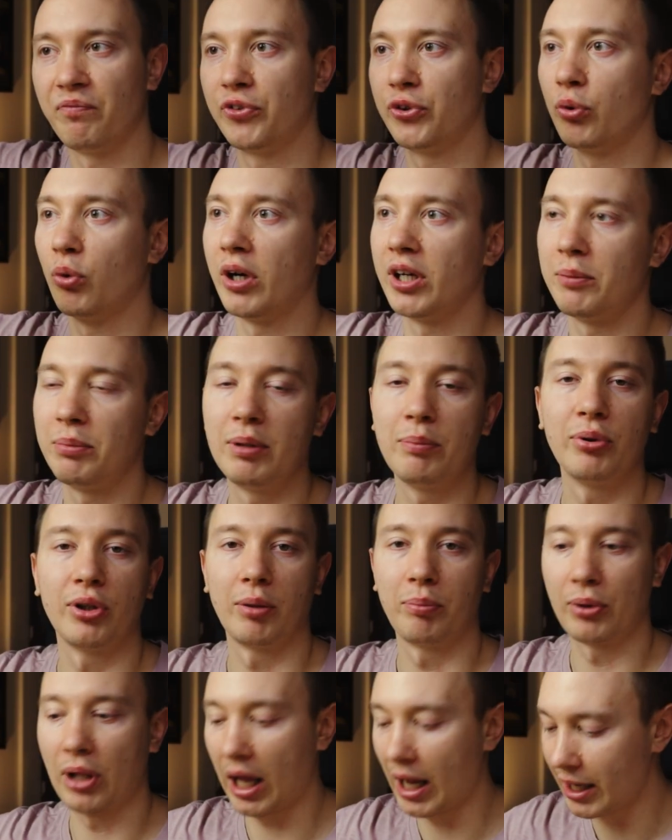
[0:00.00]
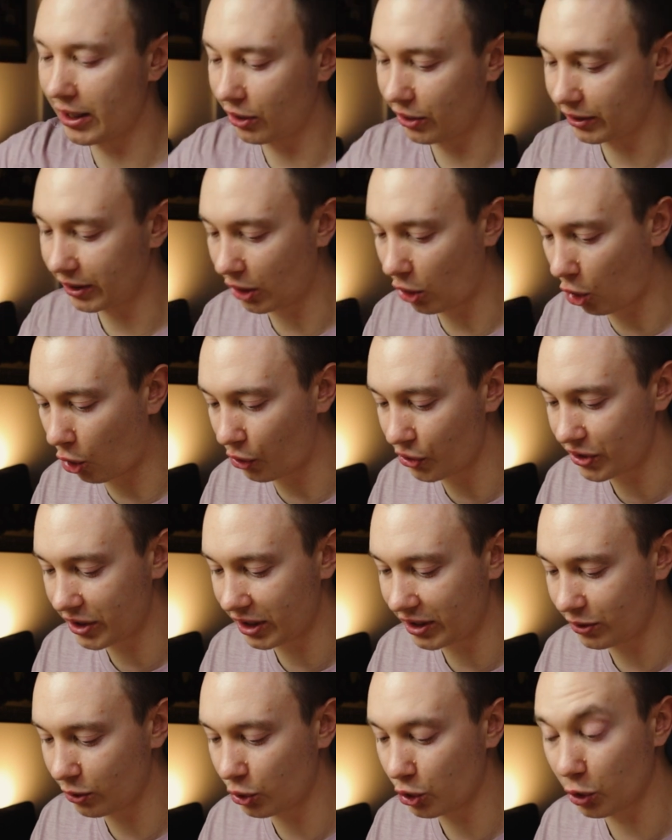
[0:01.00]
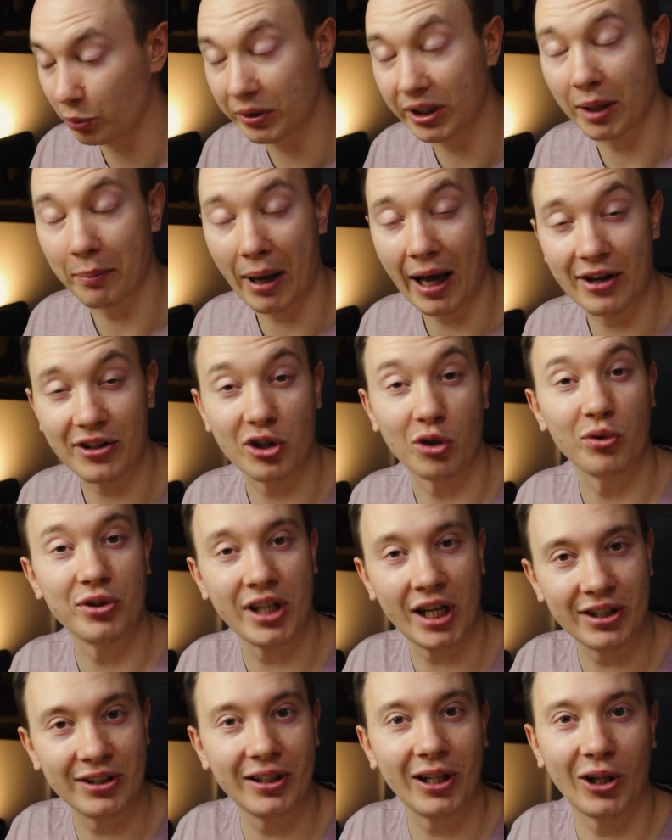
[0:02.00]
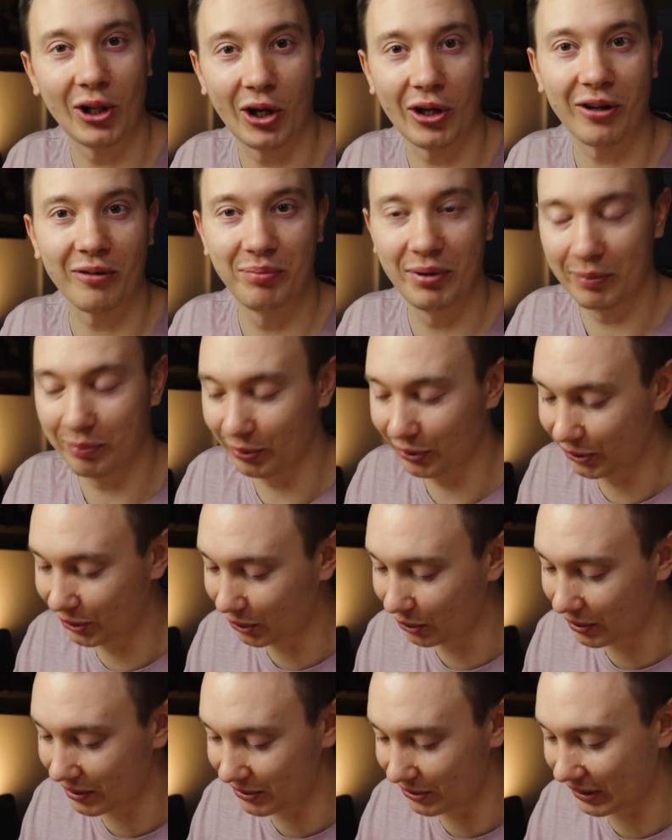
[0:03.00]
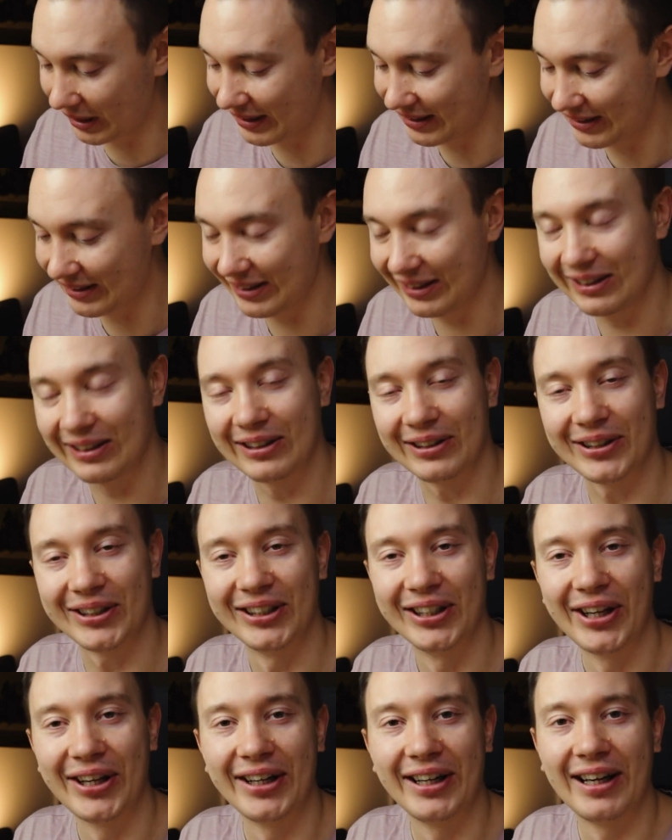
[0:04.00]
20 people apply, they all say social media manager, which actually a lot of people do, as you can see here.